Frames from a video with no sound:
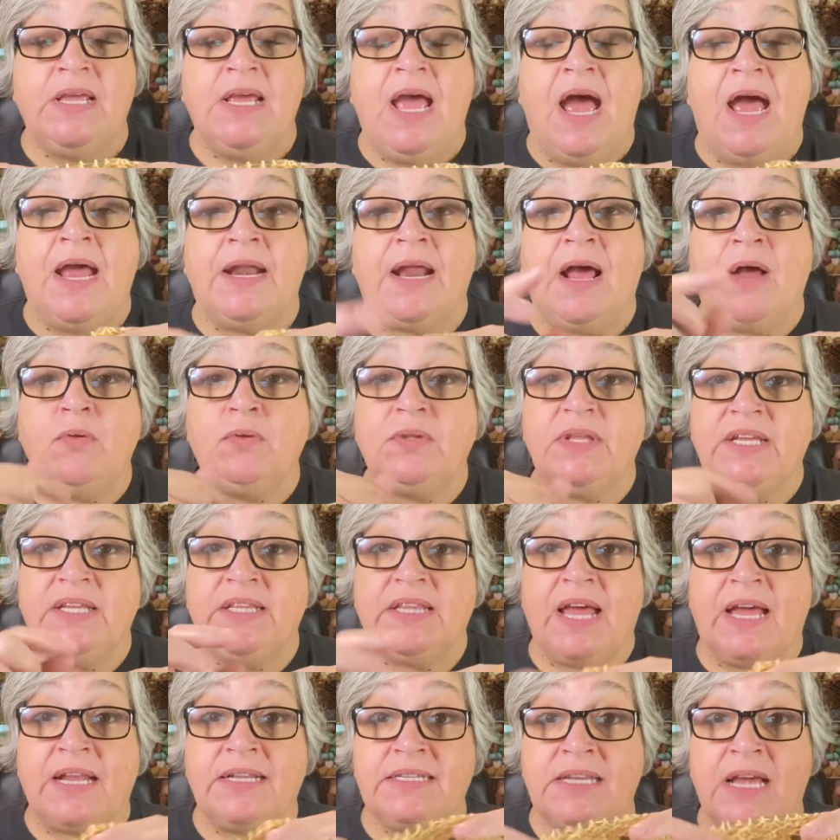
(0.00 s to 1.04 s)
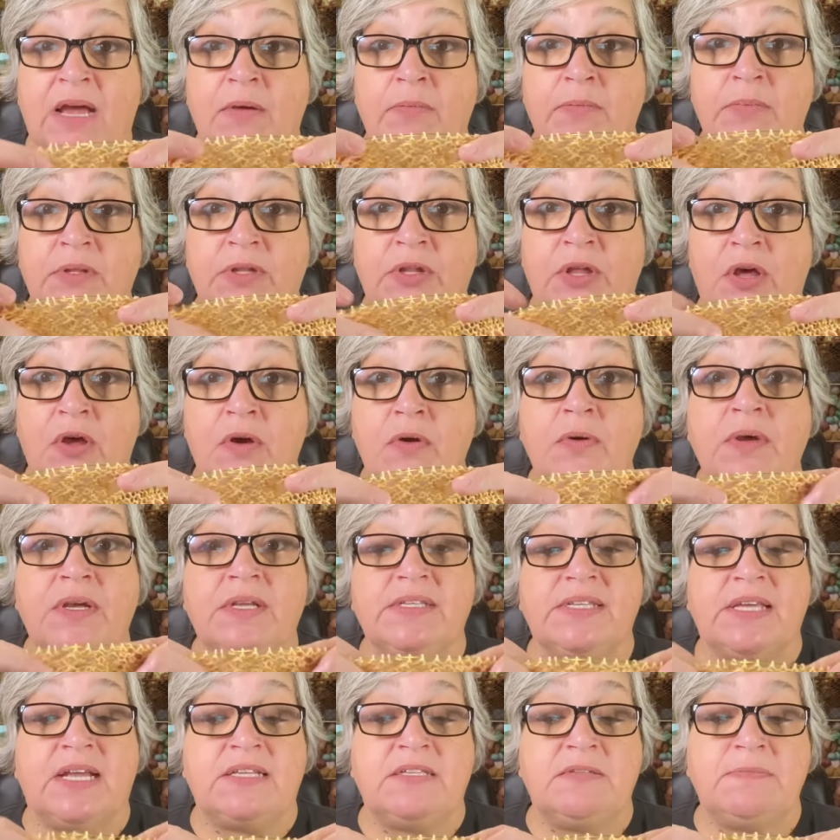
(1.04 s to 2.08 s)
And I'll link that down below
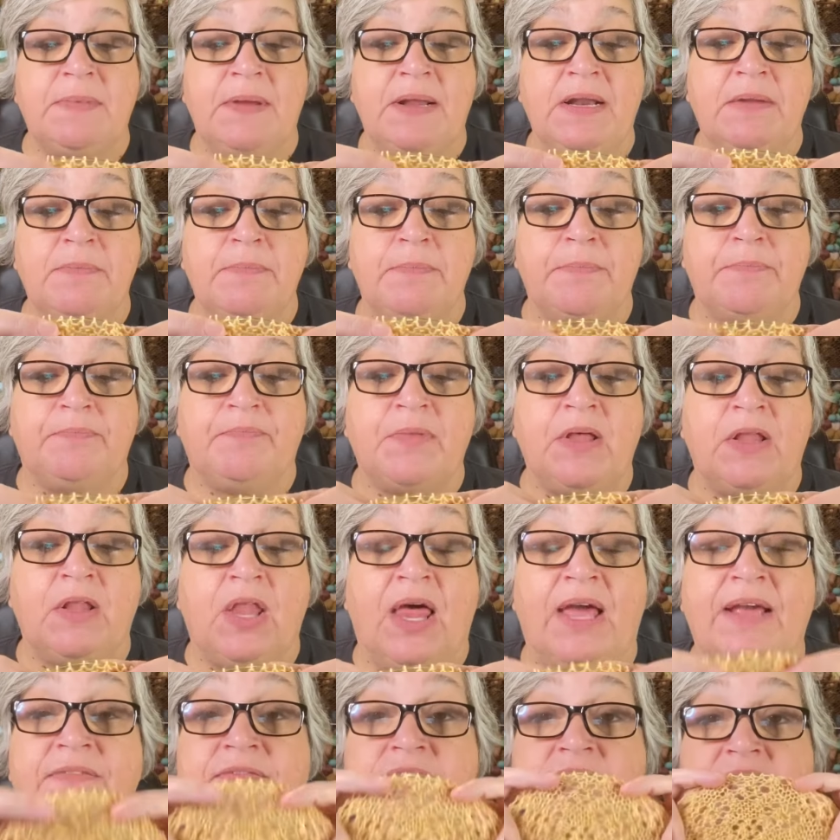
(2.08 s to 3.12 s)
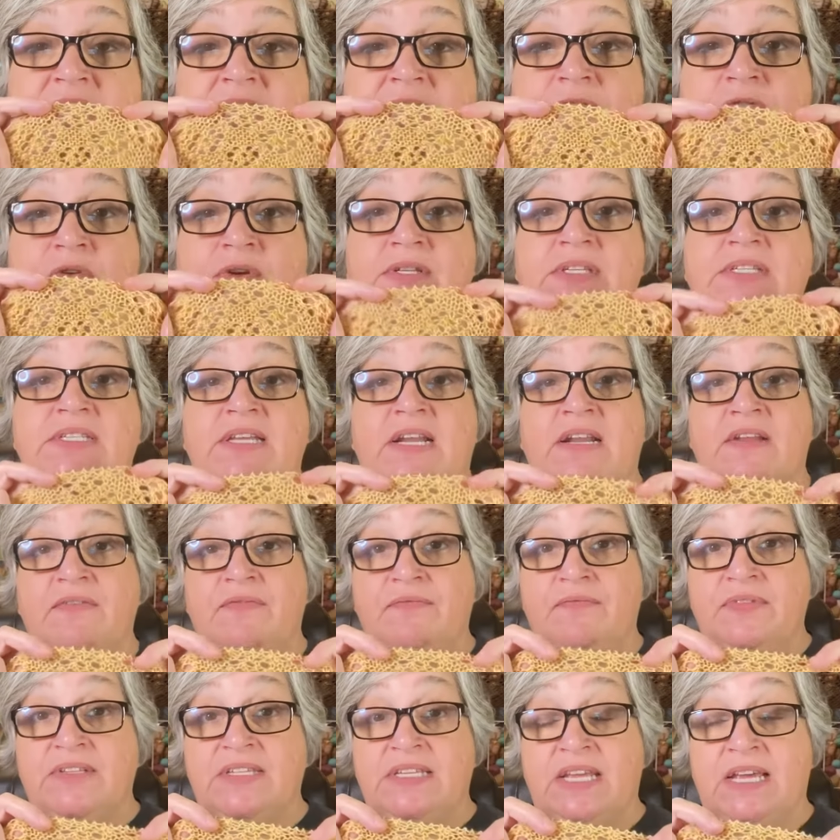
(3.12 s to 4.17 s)
because that's been a lifesaver instead of
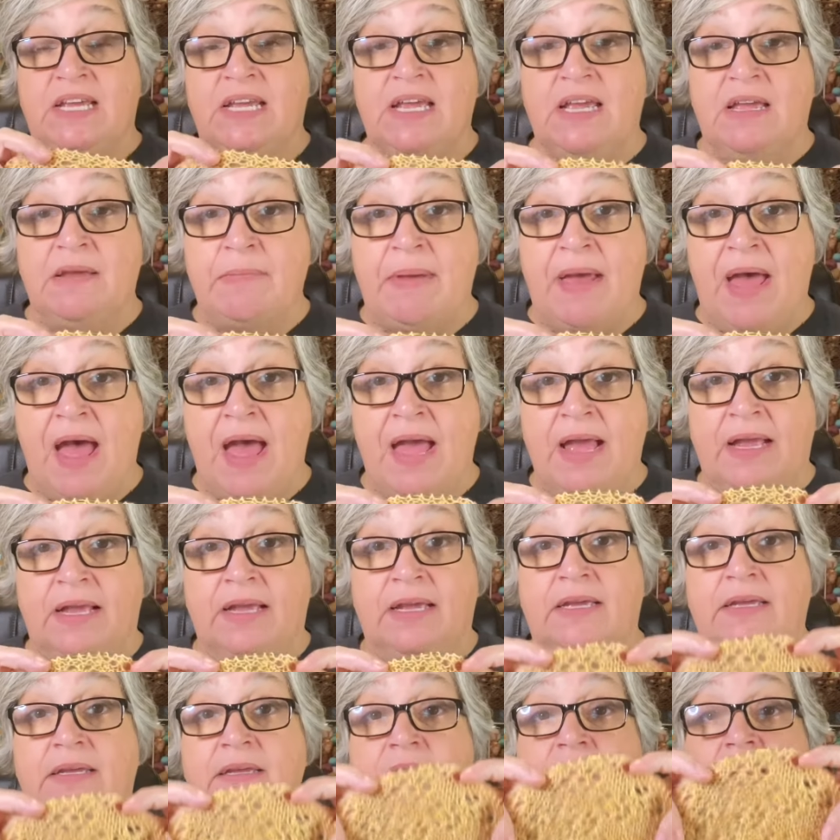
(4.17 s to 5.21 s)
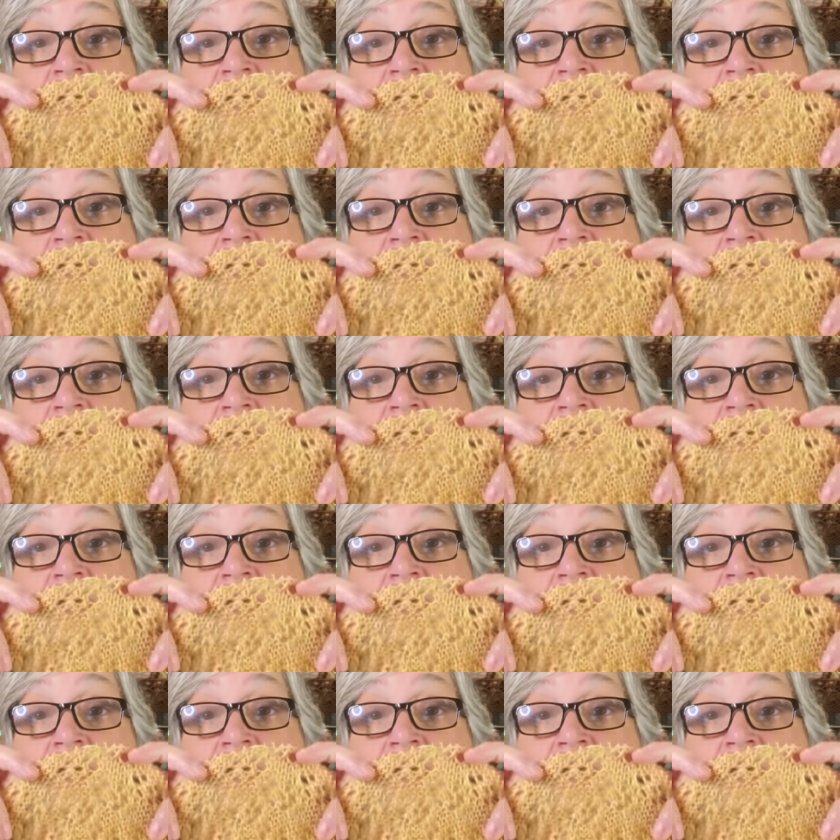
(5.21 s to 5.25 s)
tinking back.